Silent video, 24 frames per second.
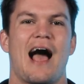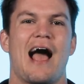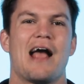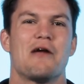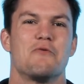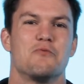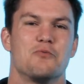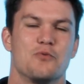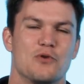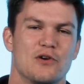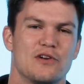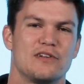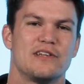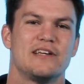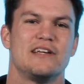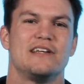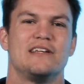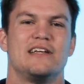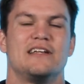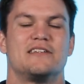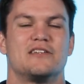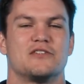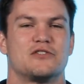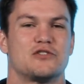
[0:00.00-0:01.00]
I really
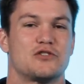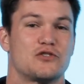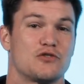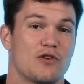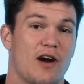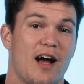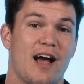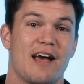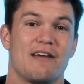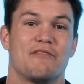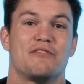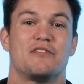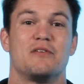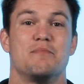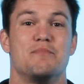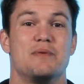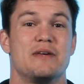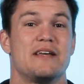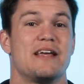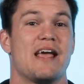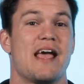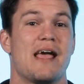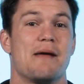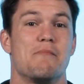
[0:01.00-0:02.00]
need to strive to
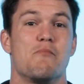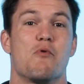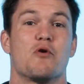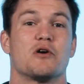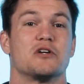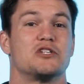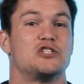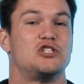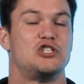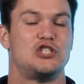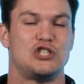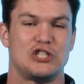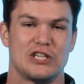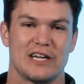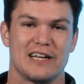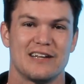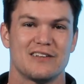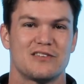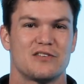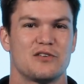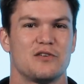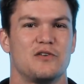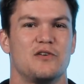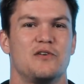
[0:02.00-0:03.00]
be a more
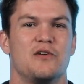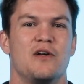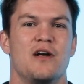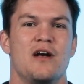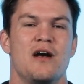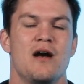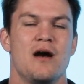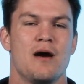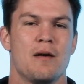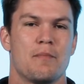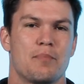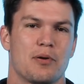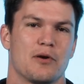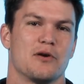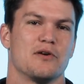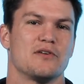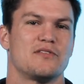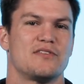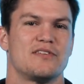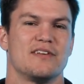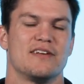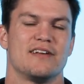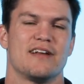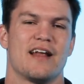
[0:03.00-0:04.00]
gentle
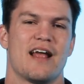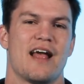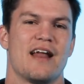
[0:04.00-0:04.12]
person.